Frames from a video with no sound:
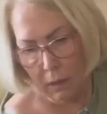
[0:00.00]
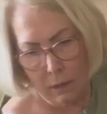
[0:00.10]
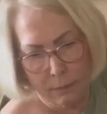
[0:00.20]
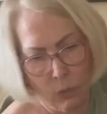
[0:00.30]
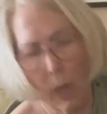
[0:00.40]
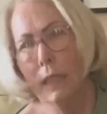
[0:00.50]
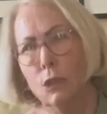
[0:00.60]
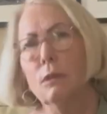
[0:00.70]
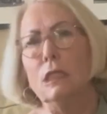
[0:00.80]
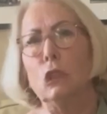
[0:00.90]
I'm trying
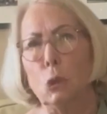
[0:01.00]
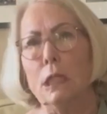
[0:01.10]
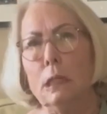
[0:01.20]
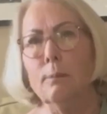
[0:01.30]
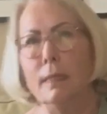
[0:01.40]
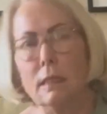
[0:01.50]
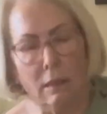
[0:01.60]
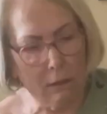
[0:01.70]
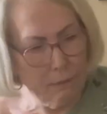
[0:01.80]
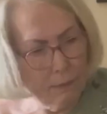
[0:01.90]
to restrain
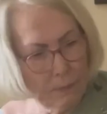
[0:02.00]
myself.